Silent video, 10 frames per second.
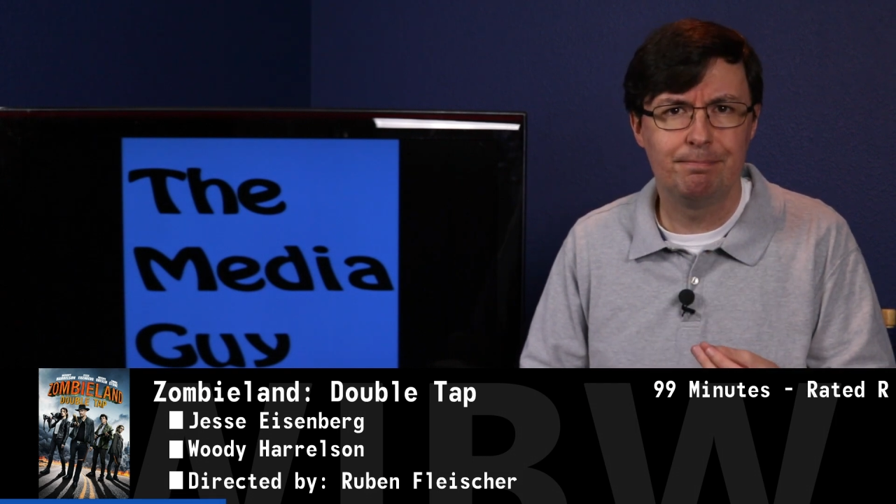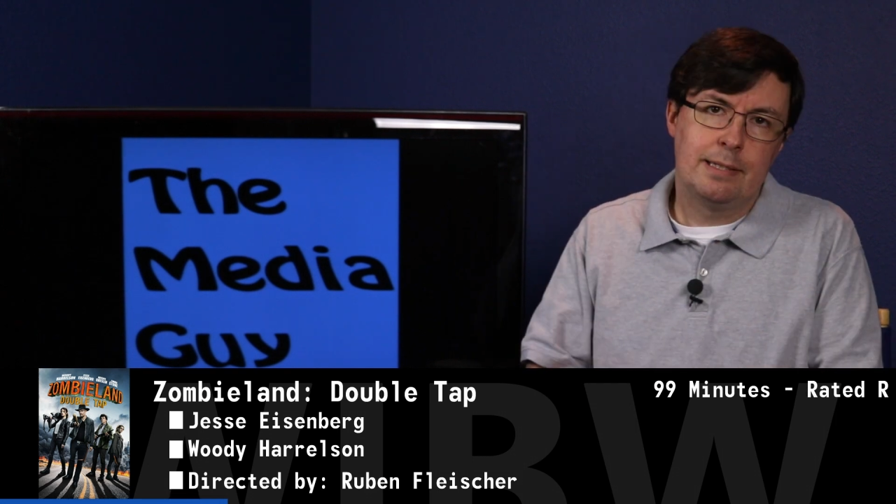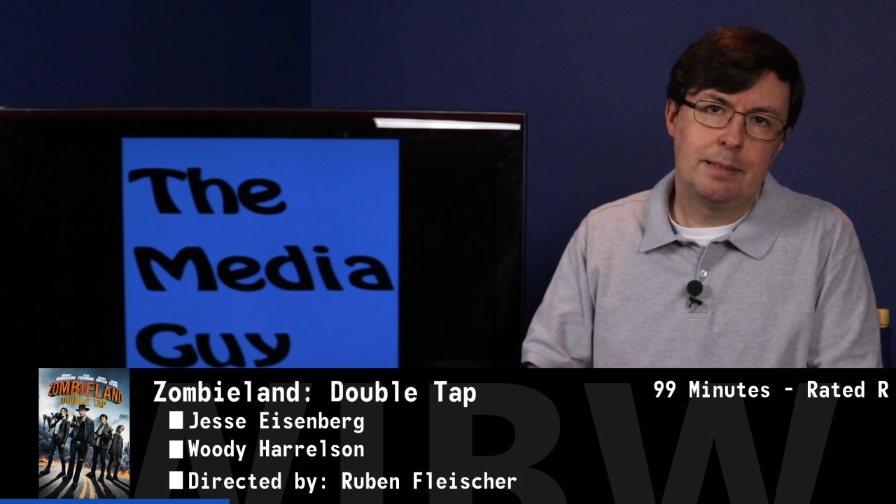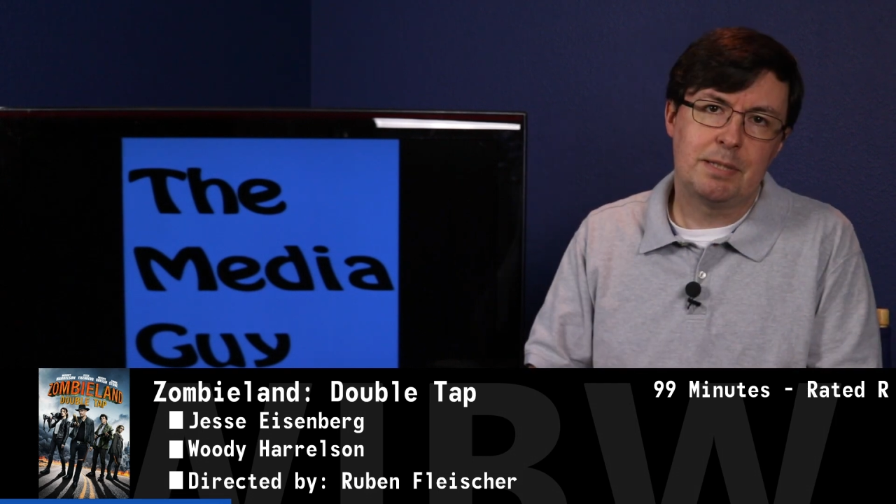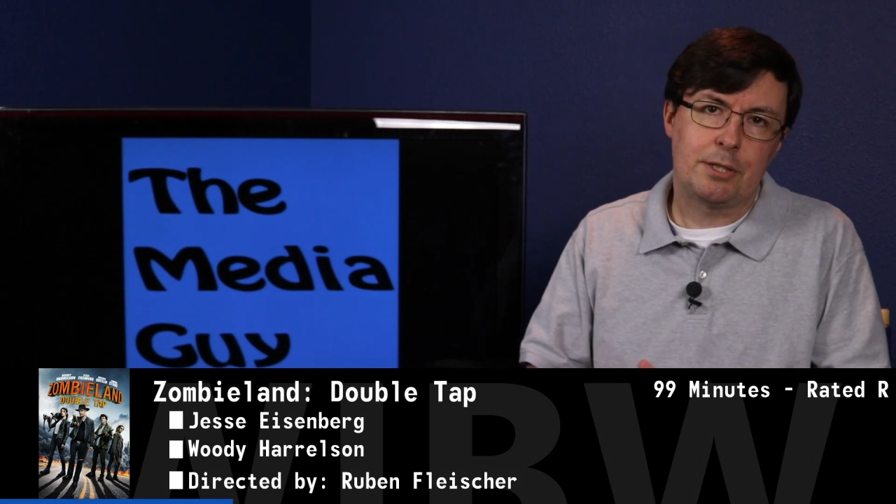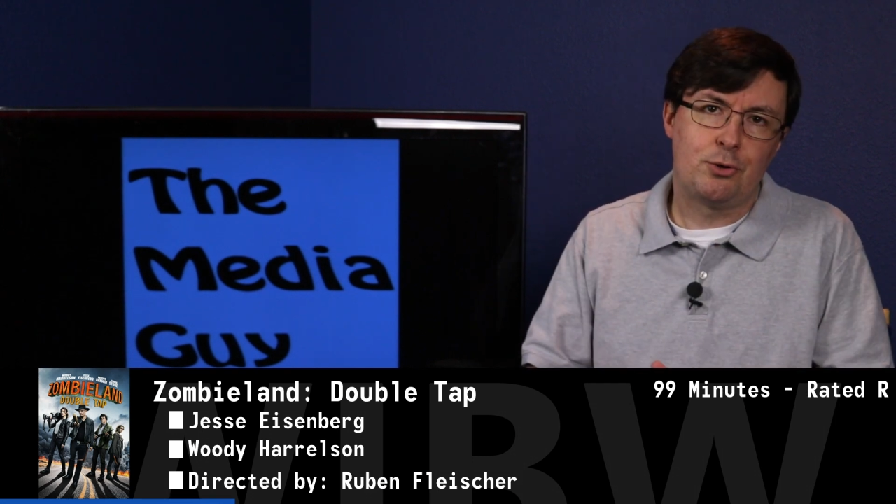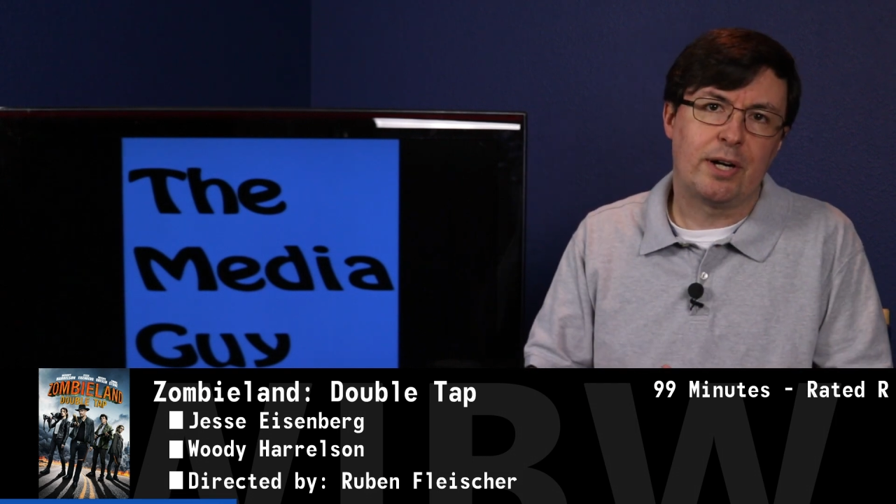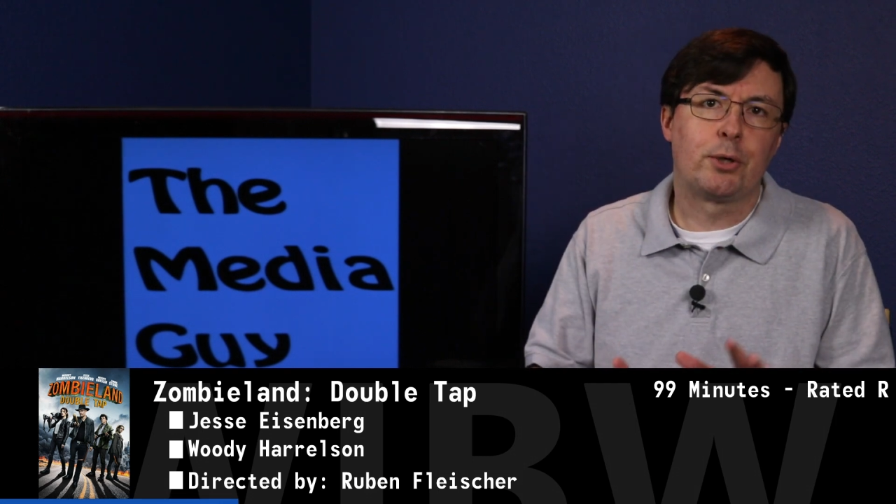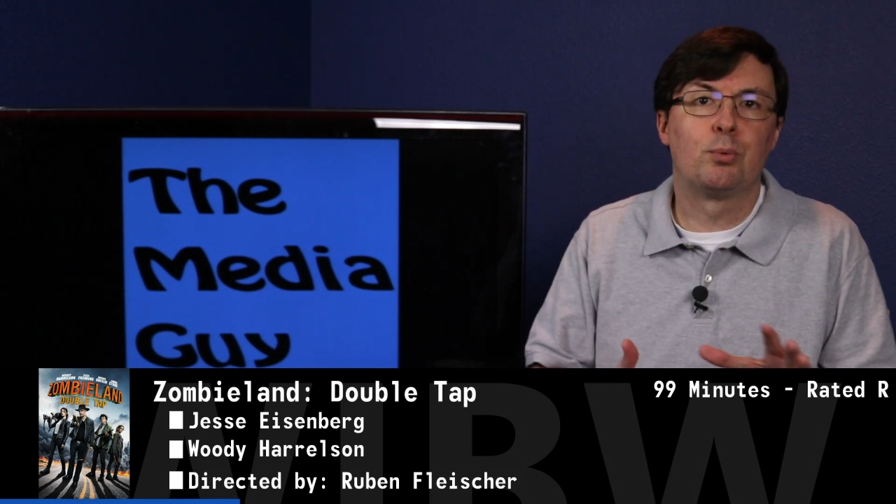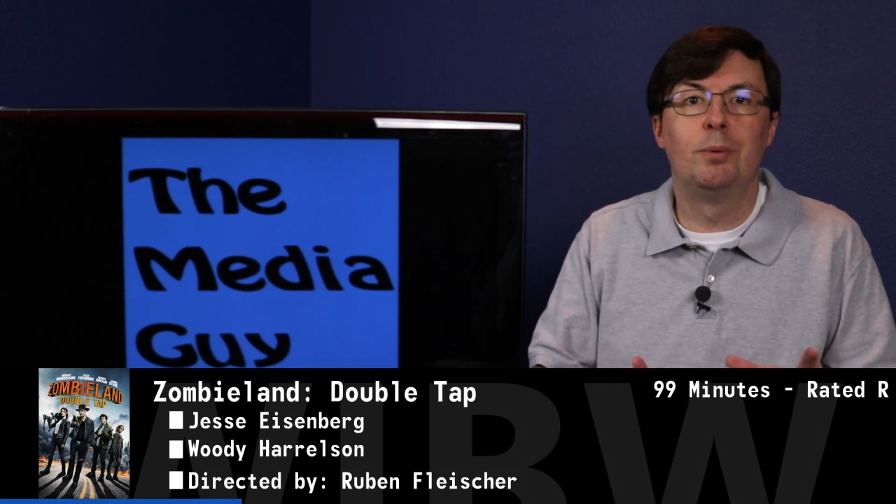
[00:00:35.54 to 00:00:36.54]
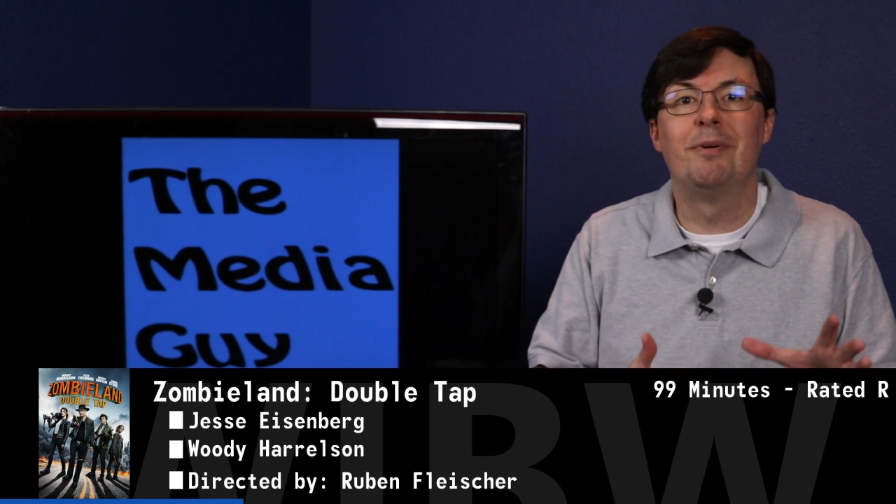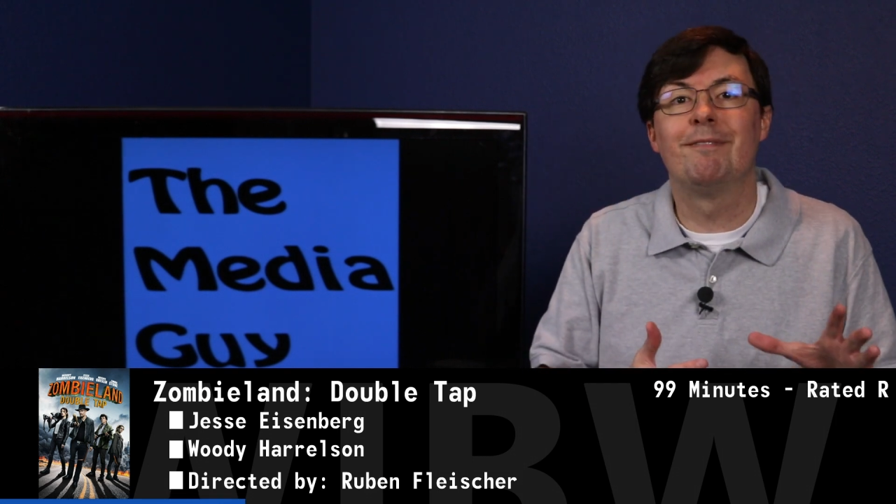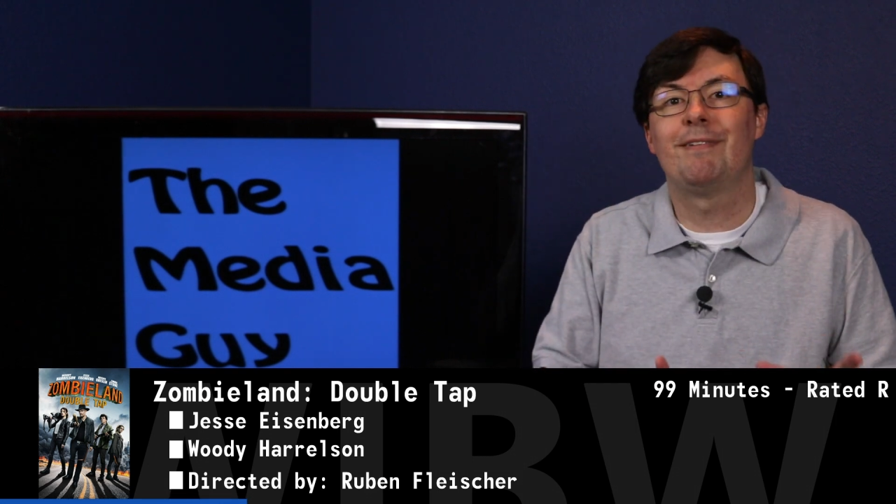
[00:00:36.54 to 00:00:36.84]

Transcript: Seems like director Ruben